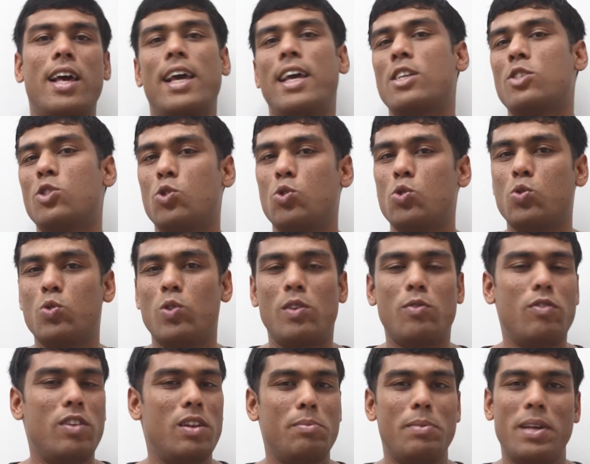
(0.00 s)
as usual,
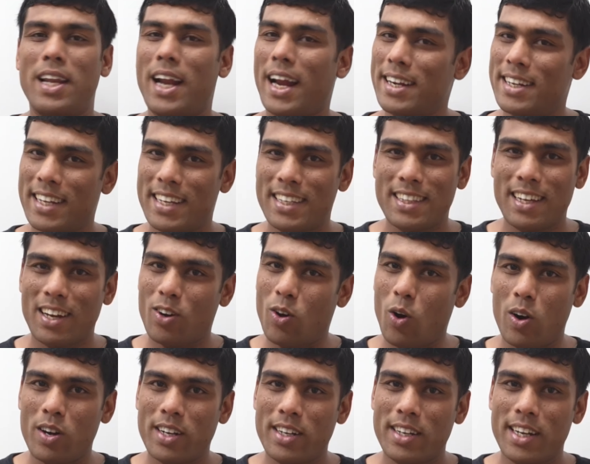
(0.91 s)
we'll be writing the
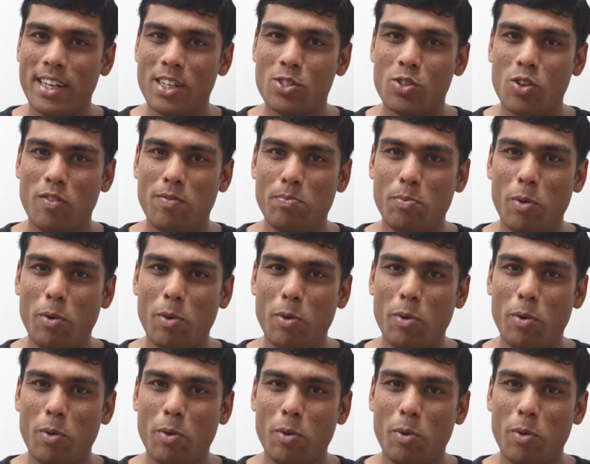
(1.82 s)
coordinates of